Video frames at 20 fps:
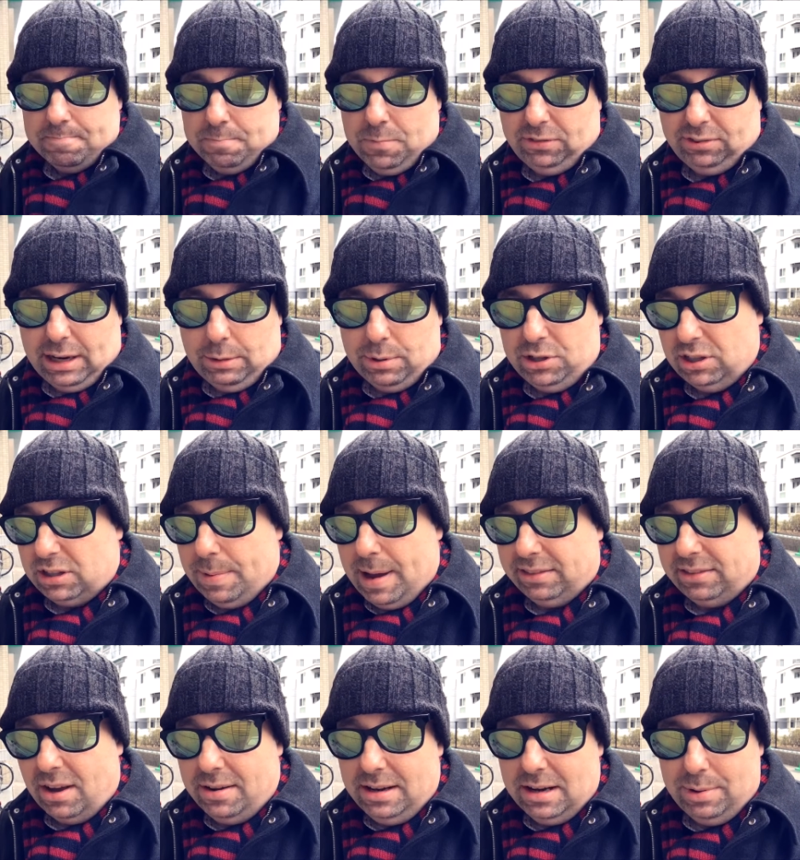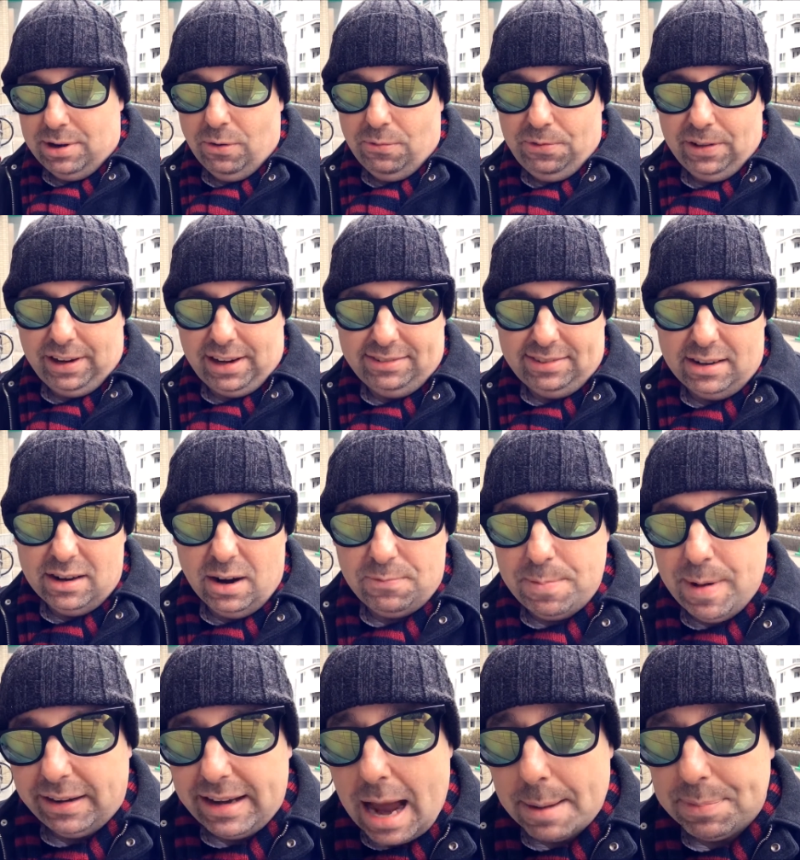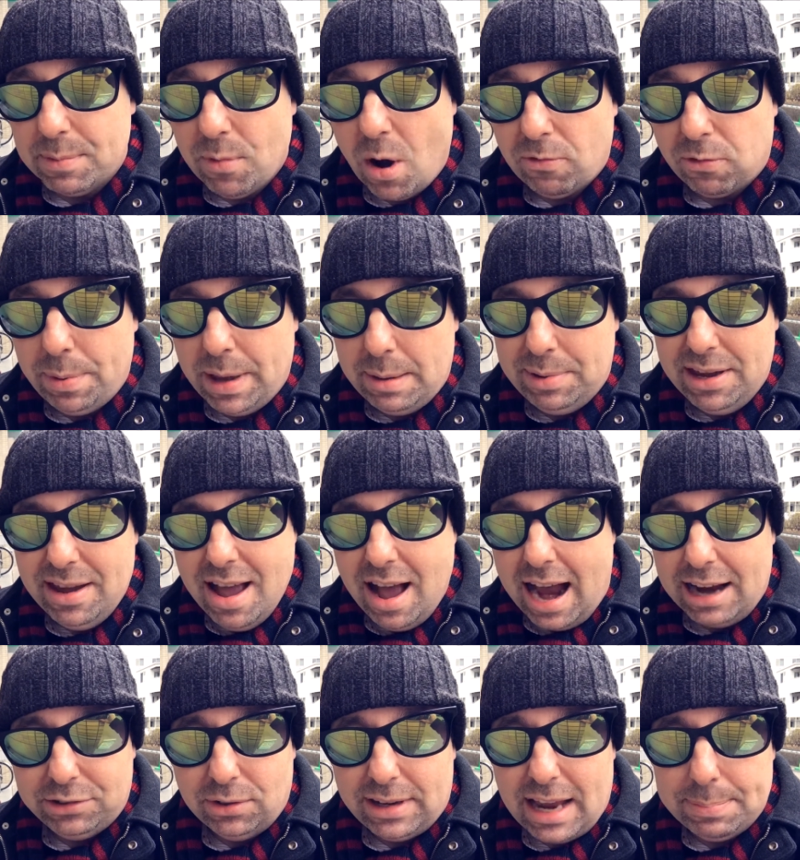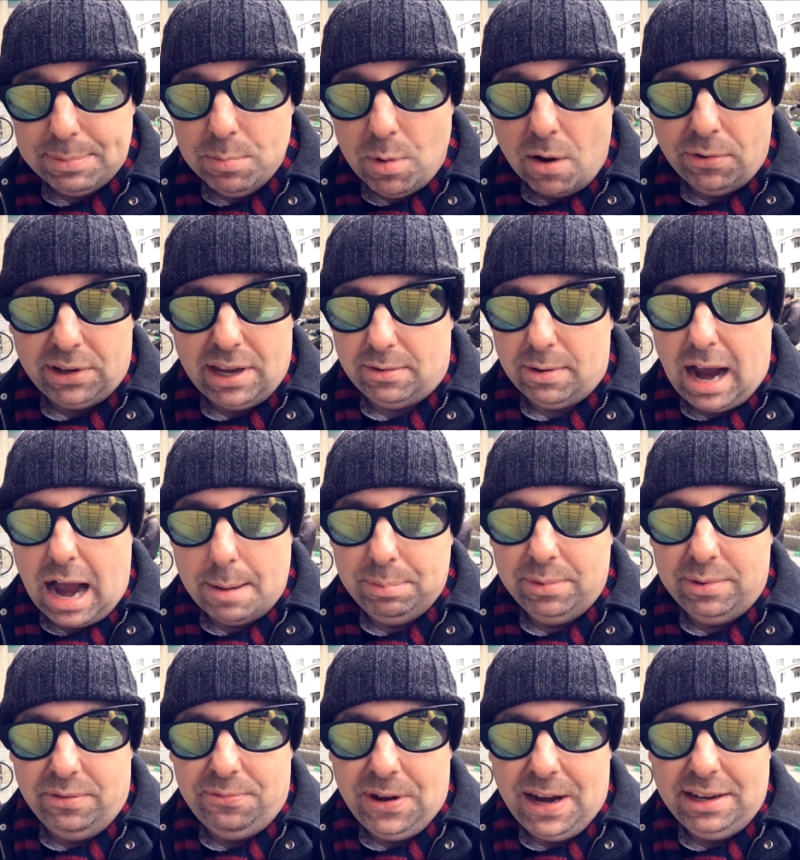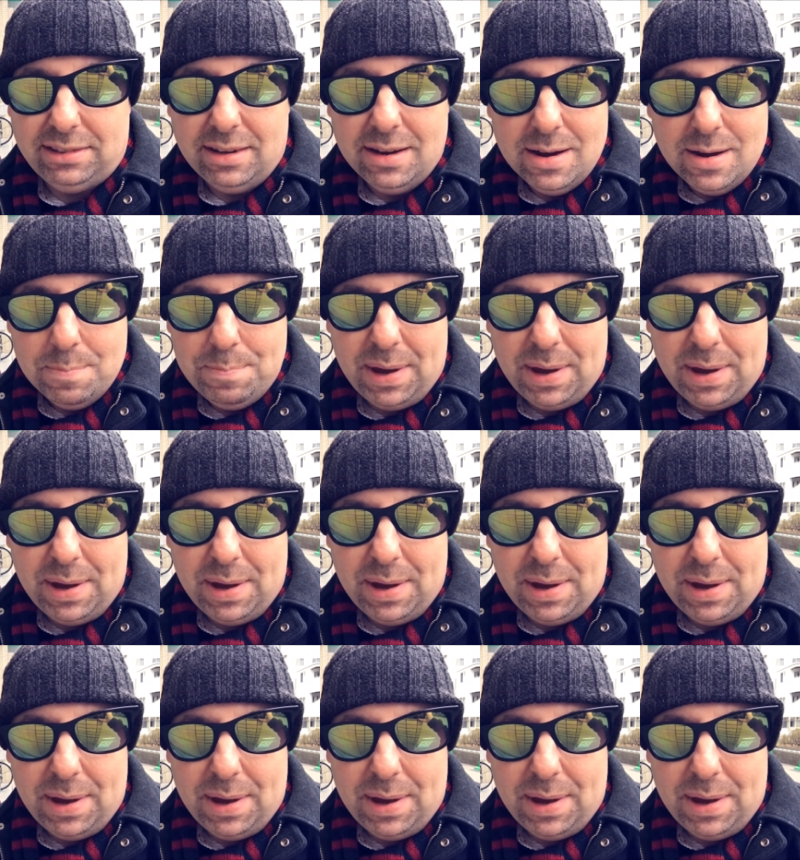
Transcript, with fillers: Looks like we're just about done here, but I don't feel like I said enough about Captain Marvel, baby. I saw Captain Marvel kick a goblin in the face.